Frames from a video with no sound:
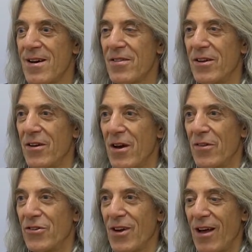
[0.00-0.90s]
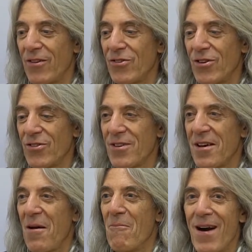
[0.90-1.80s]
The challenge is
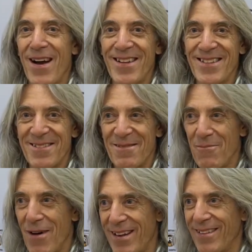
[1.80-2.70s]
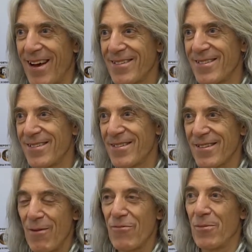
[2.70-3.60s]
mines and mining licenses
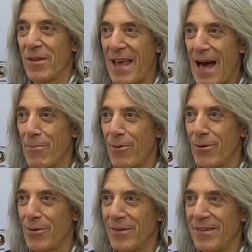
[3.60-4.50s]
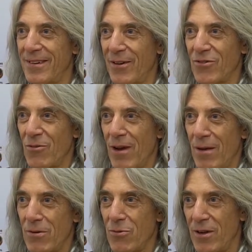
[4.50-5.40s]
come from the capital, and deals are
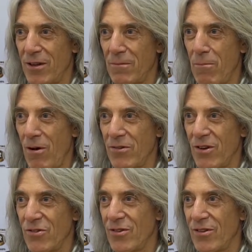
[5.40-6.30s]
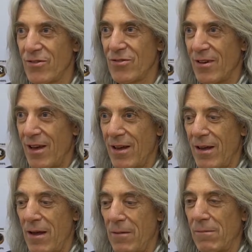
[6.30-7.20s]
made between politicians
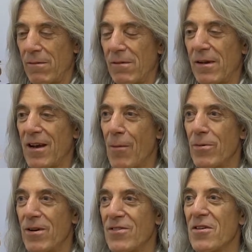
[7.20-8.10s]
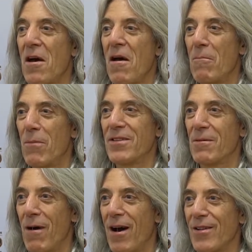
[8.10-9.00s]
and companies, but the
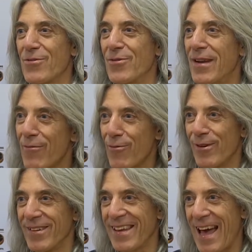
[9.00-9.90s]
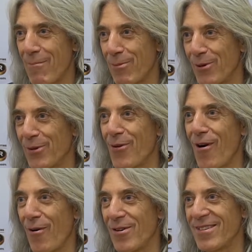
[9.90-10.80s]
mines are never in the capital. They're
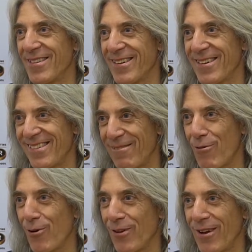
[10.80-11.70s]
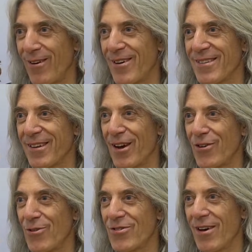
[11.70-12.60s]
always in the rural areas in the
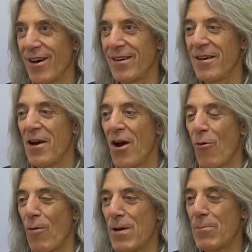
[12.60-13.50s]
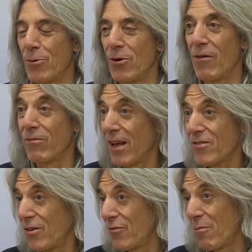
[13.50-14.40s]
countryside where people have
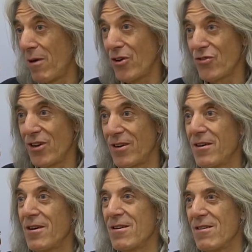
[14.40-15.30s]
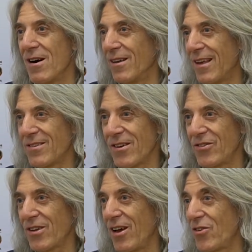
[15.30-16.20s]
less information, less
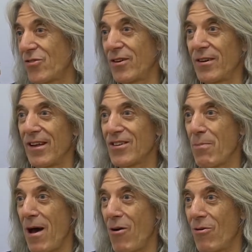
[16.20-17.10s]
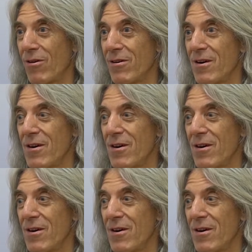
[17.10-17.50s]
education, less power.